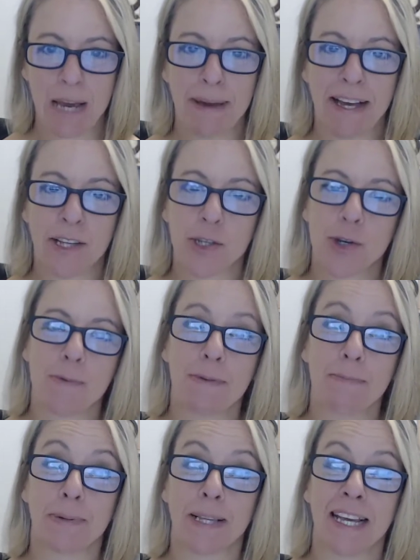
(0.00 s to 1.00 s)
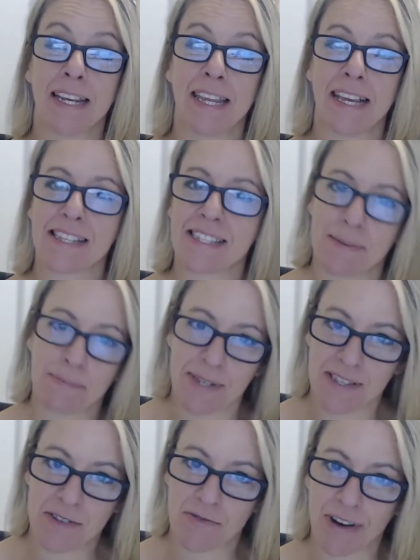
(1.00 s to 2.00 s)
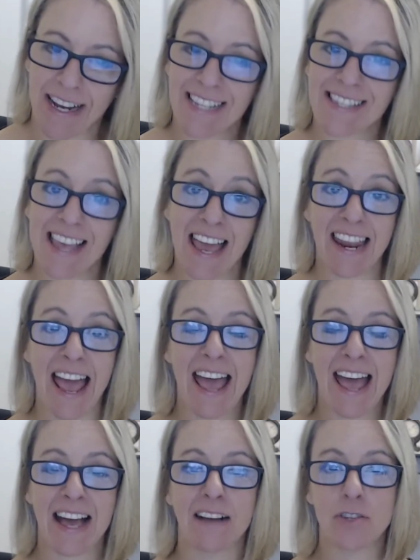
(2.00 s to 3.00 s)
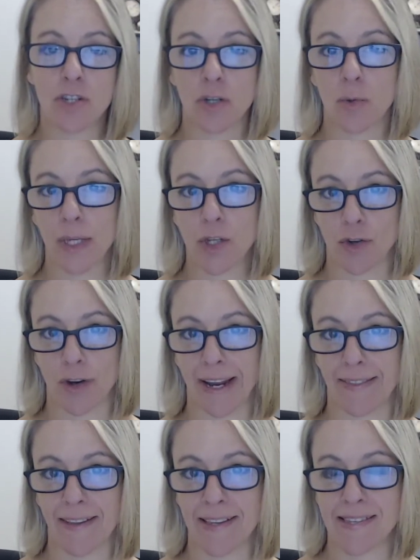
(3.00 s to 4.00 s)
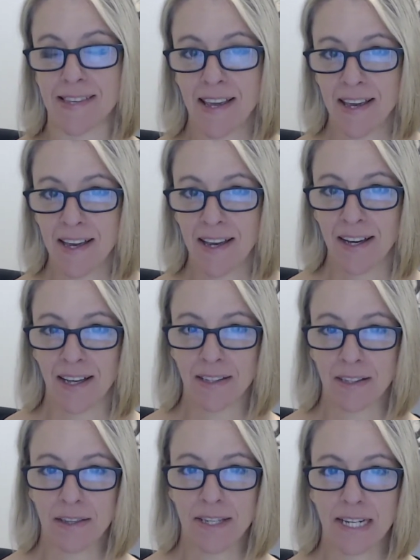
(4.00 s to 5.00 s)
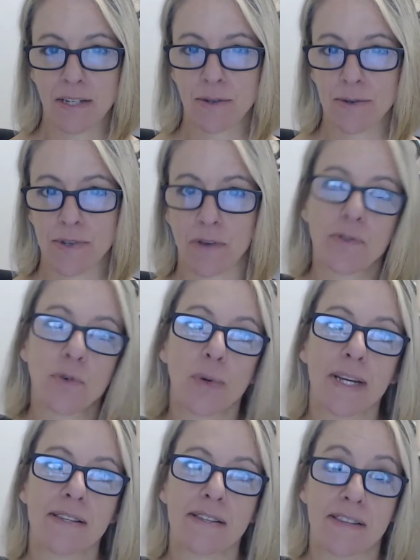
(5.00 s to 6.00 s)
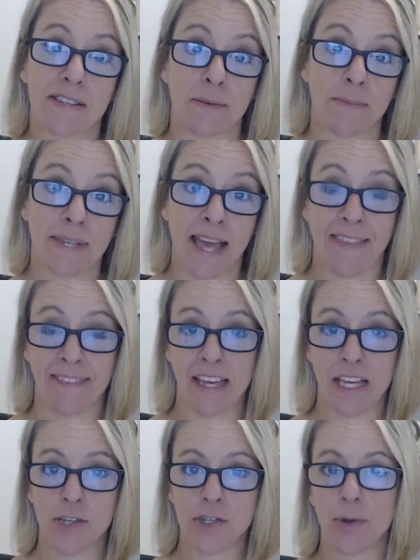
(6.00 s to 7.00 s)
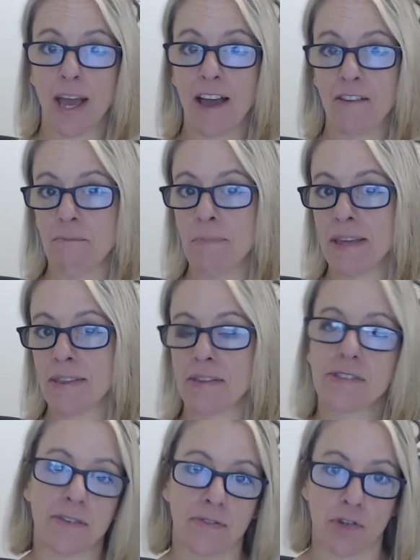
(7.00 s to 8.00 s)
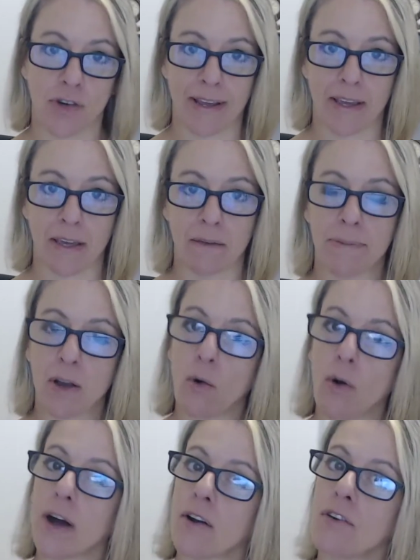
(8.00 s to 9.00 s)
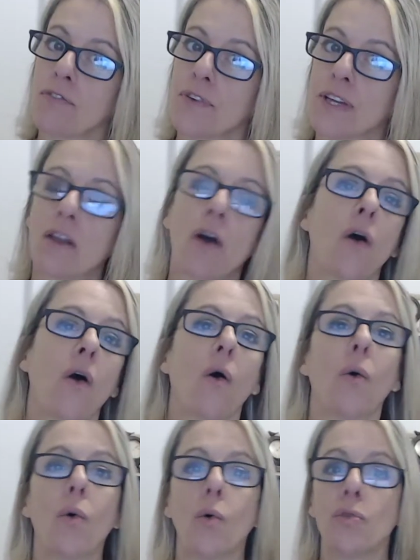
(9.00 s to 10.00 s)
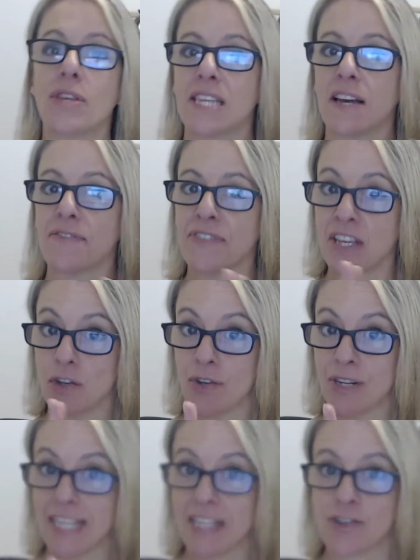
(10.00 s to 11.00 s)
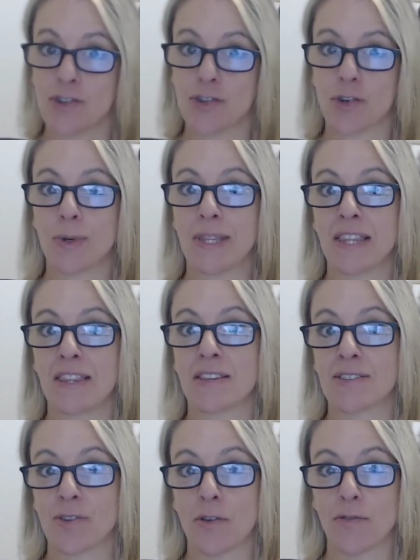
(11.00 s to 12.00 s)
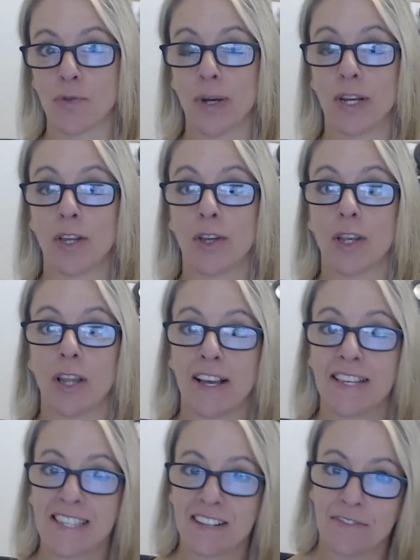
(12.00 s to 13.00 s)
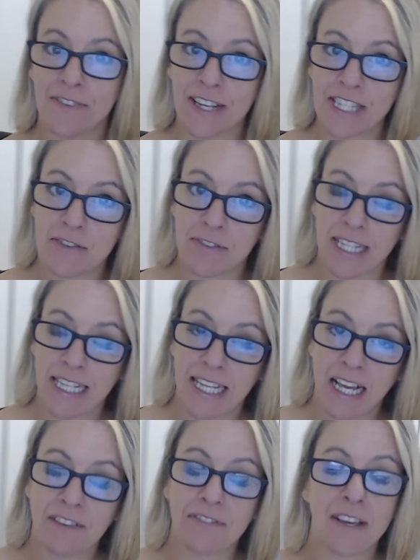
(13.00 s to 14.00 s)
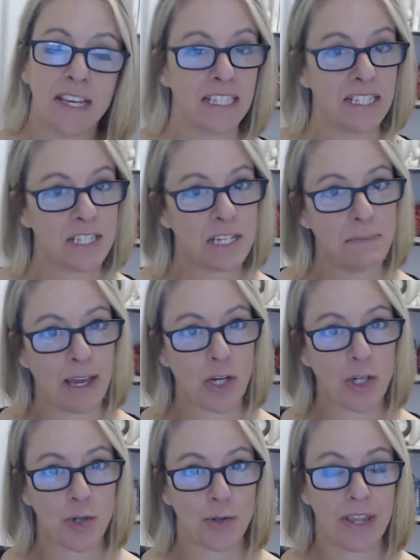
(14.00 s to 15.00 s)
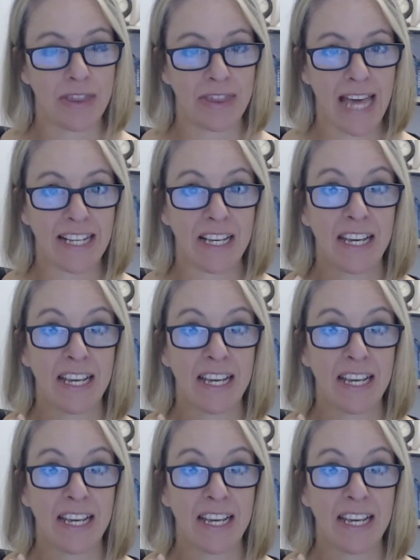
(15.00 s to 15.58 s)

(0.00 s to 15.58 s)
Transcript: about treatment plan acceptance rates and how do we track this. A lot of the dental software systems out there do have methods of tracking, but quite often all the stuff that you need to do within the software to utilize it effectively enough to make sure that that